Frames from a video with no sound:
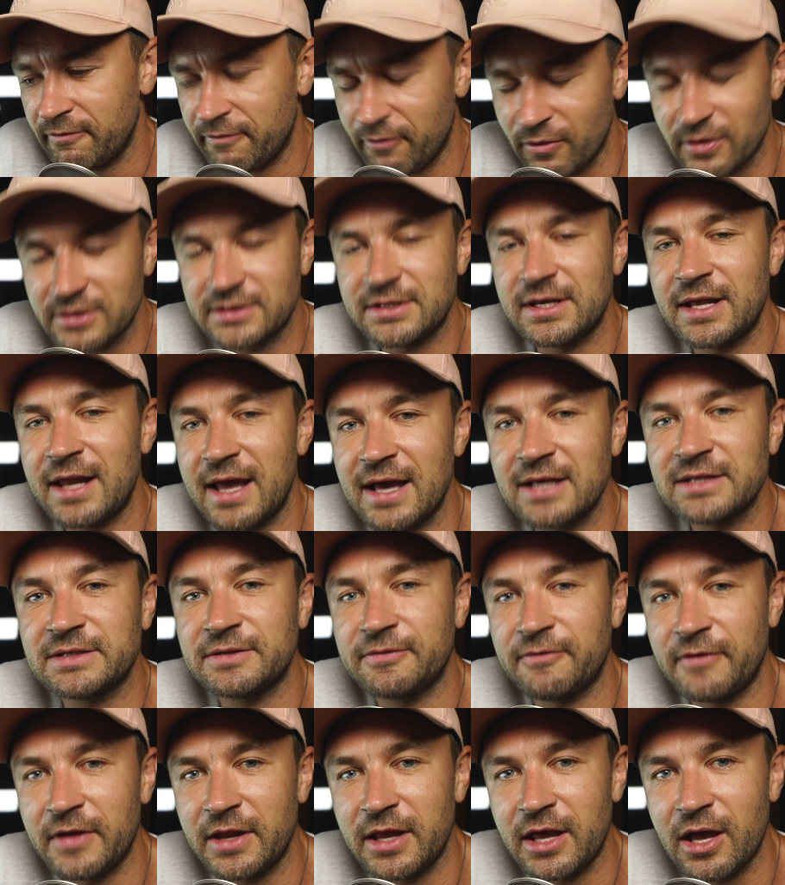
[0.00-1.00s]
for today's
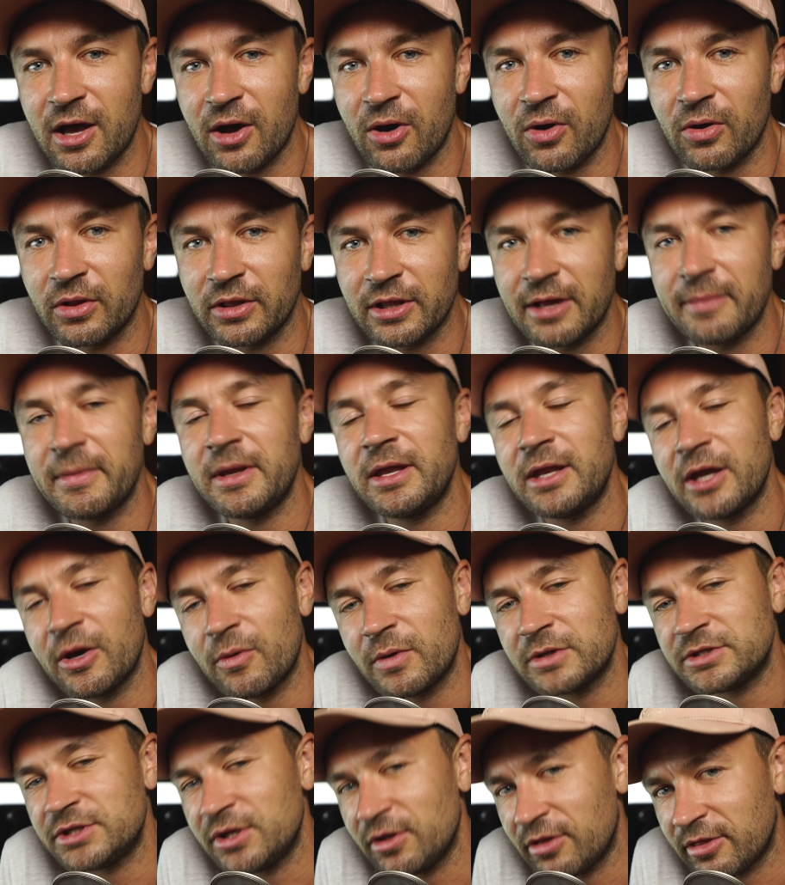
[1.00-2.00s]
video. Let me know
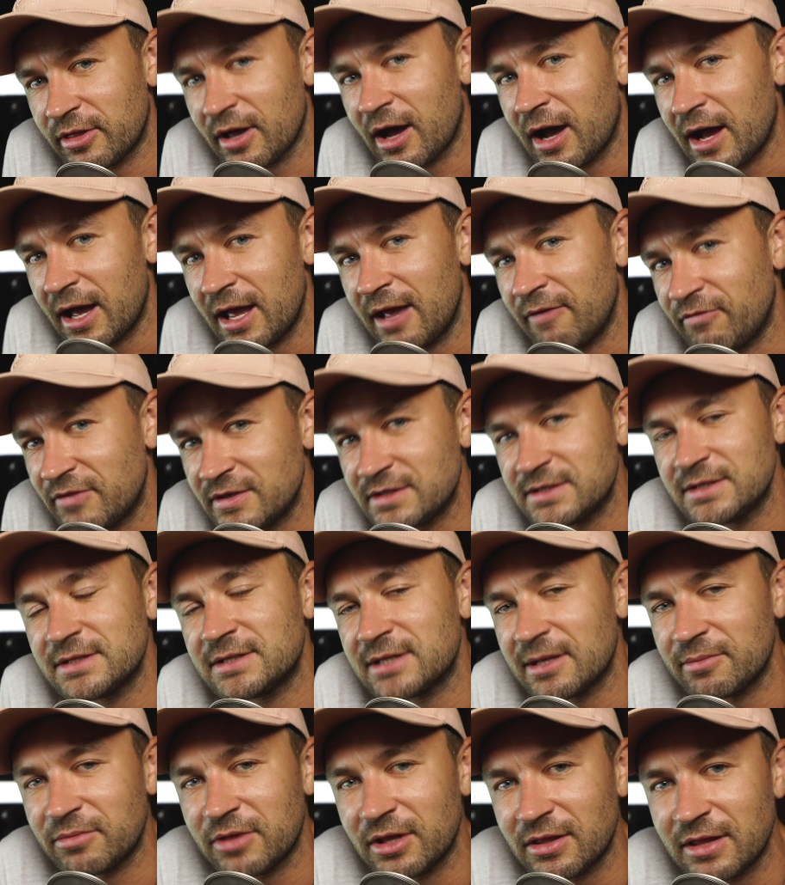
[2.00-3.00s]
what you thought. If this is
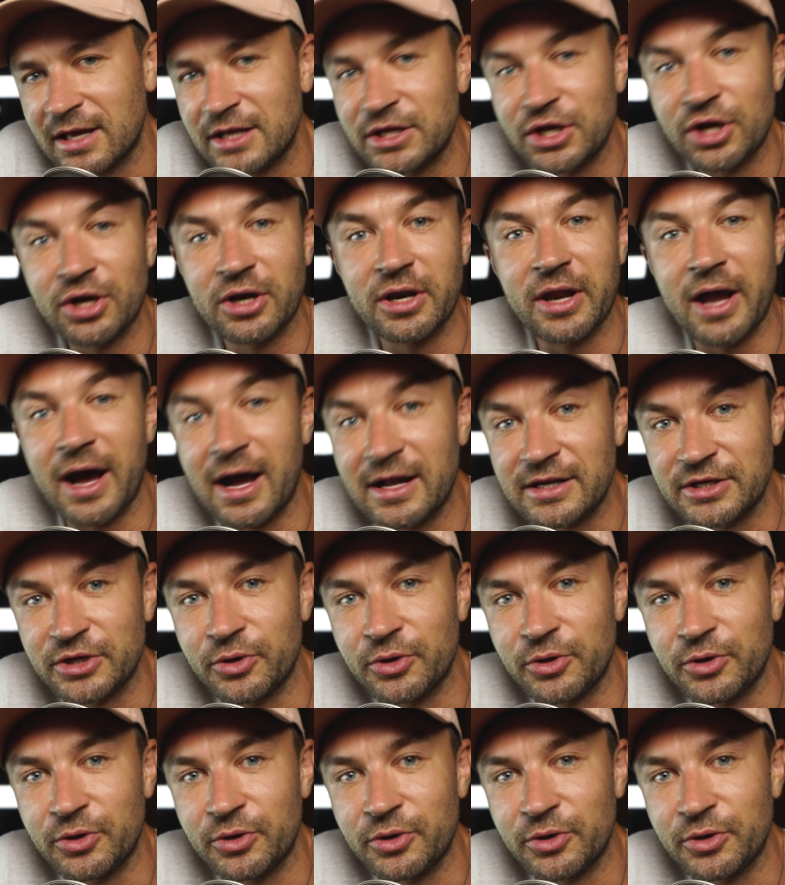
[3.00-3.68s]
something that you're not